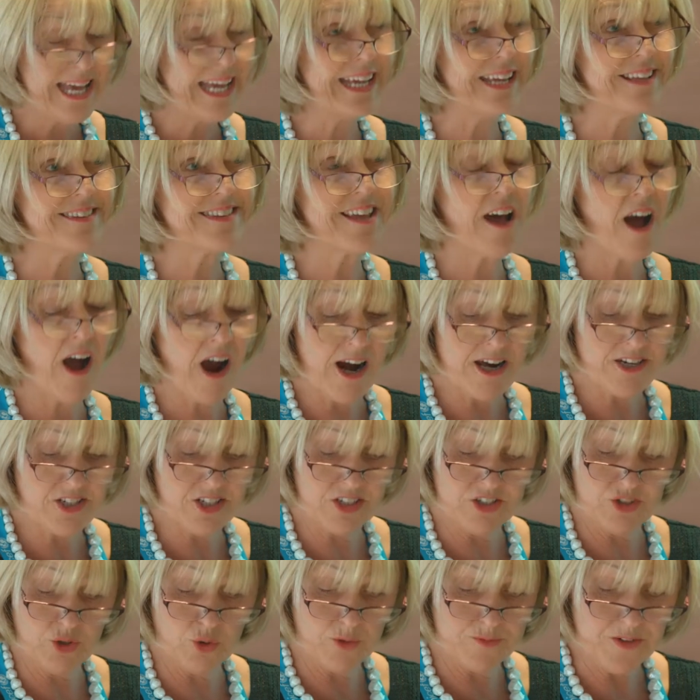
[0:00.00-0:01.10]
It's hard
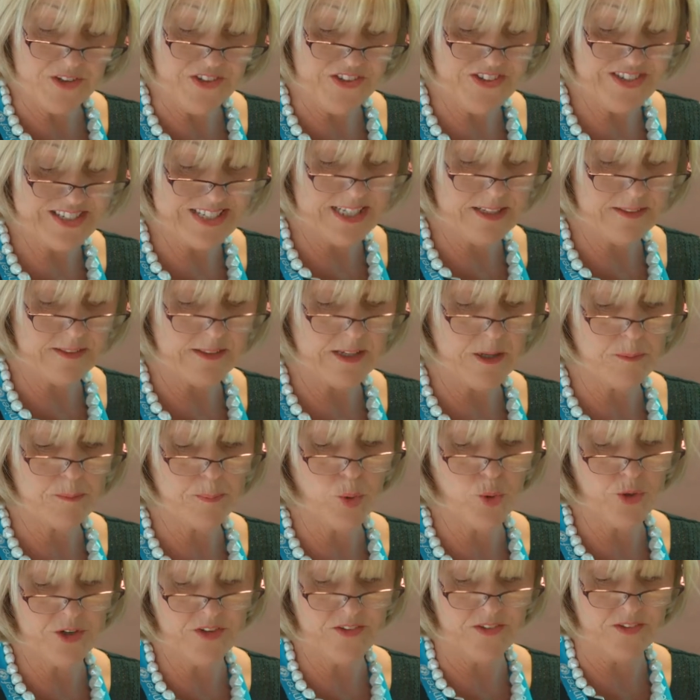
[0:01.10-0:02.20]
to overstate the
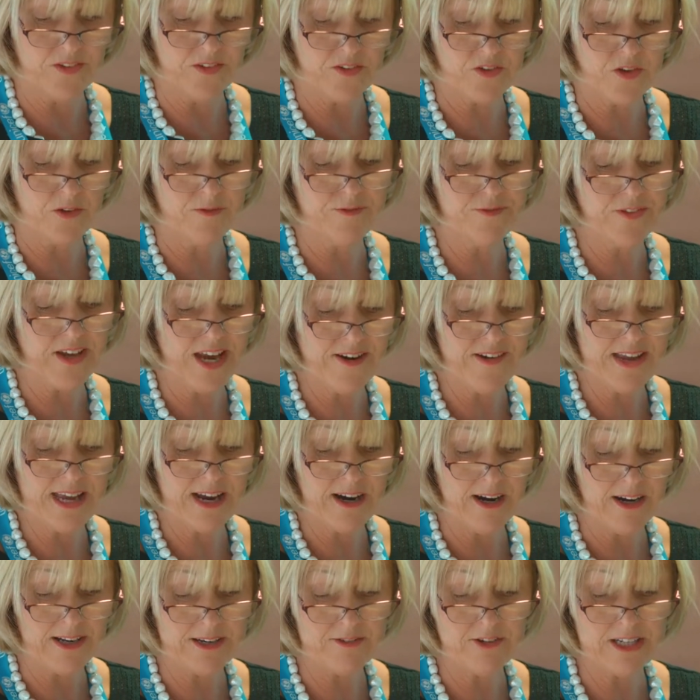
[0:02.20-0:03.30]
importance of very
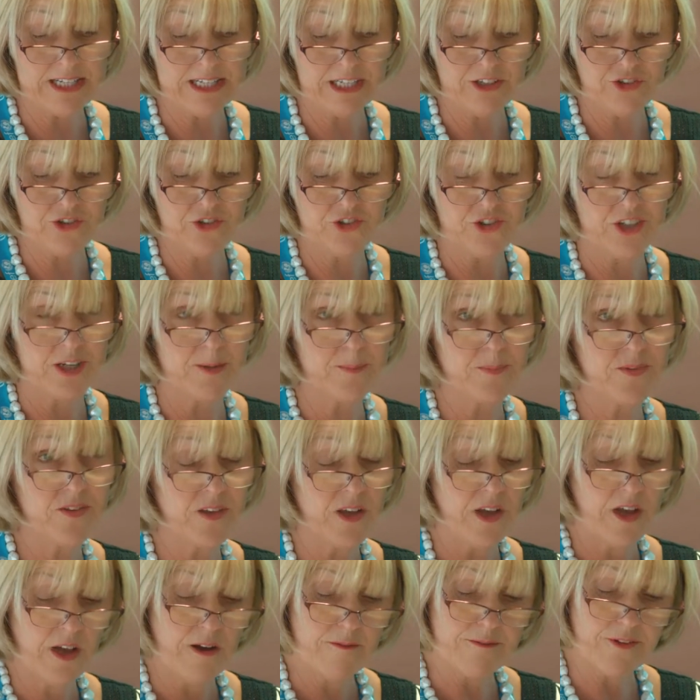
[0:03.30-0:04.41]
early relationships
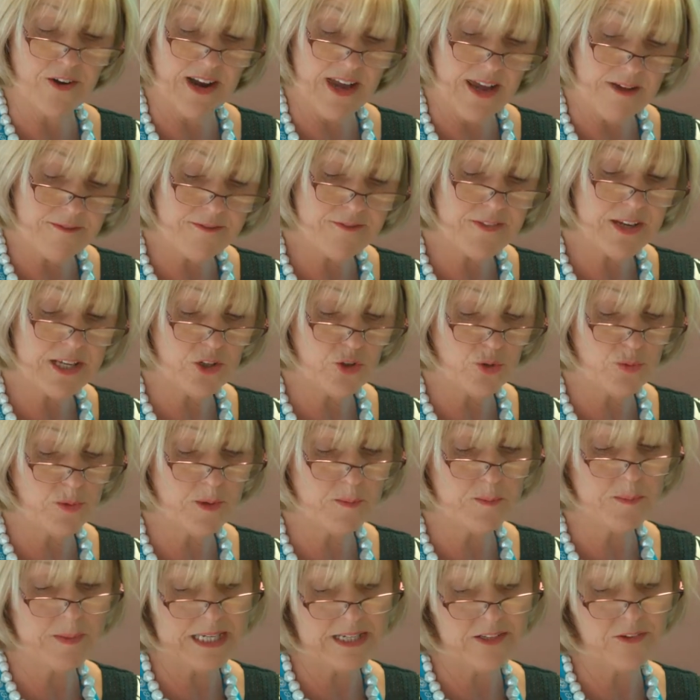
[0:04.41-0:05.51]
for every
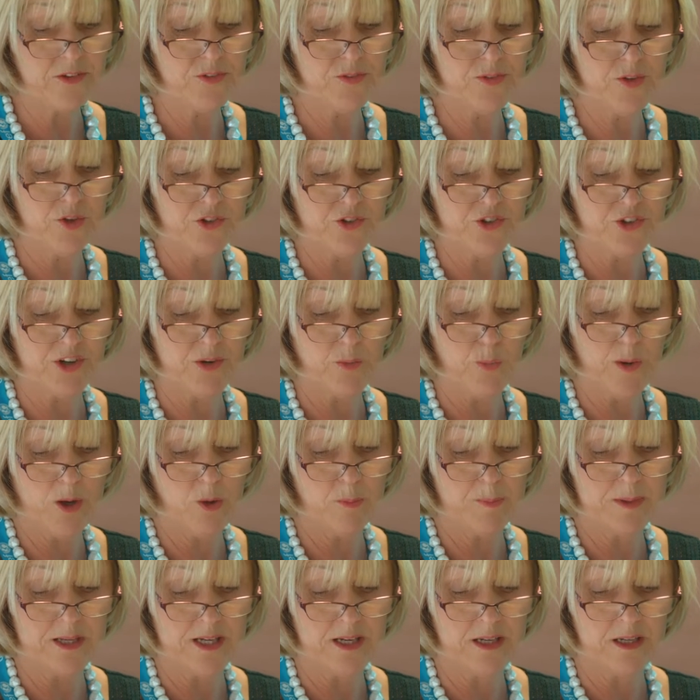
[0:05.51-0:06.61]
human being's future
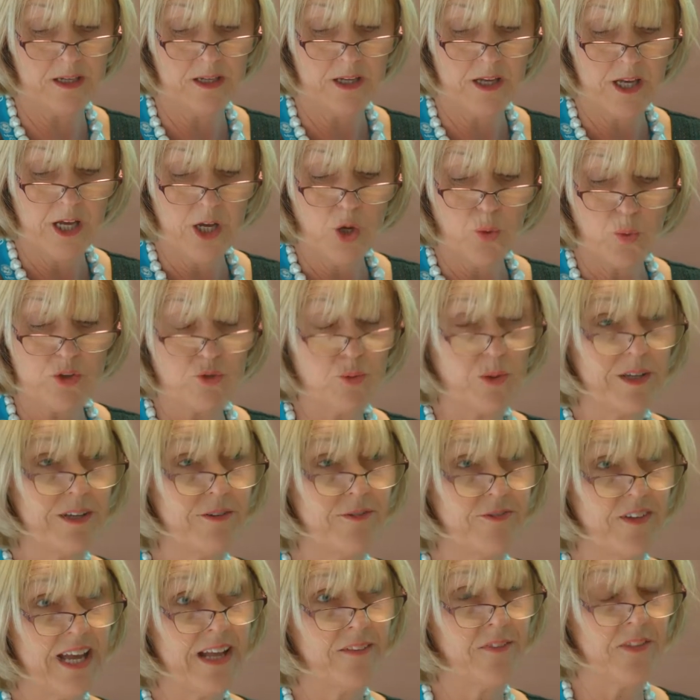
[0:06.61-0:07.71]
well-being, which will
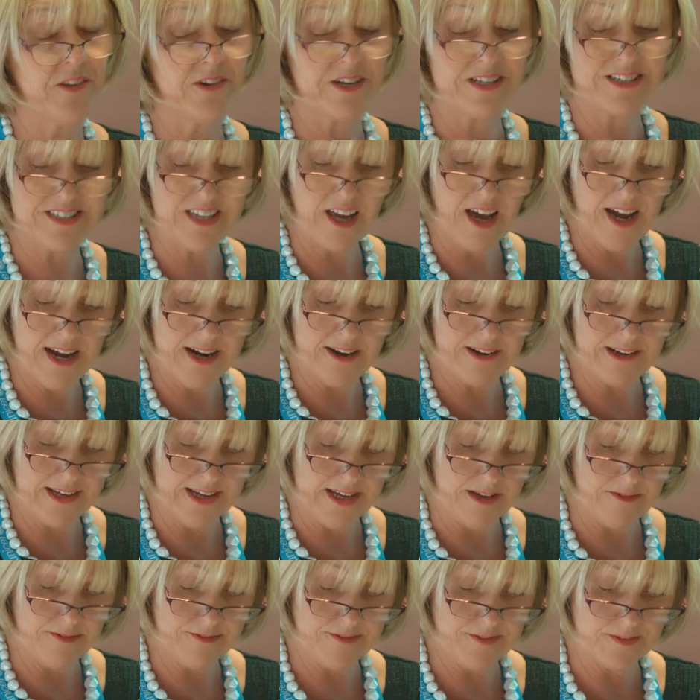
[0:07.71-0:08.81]
affect their entire
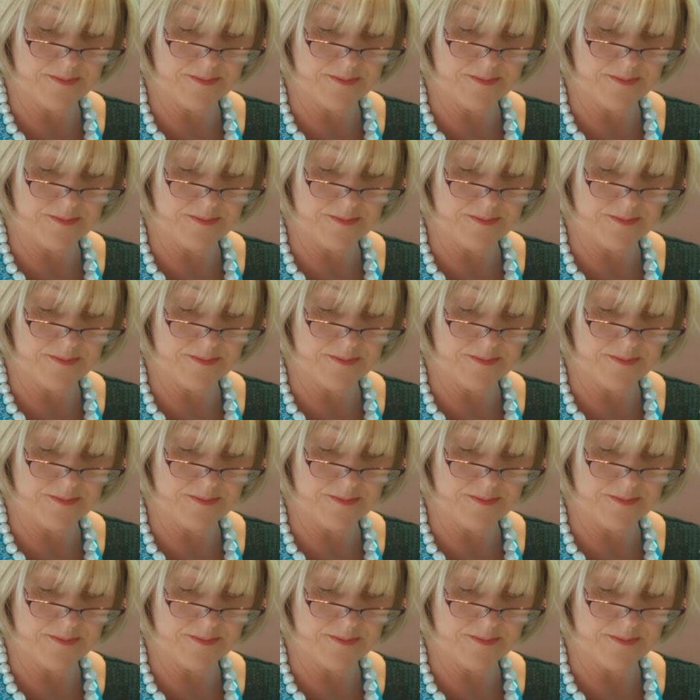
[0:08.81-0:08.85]
life.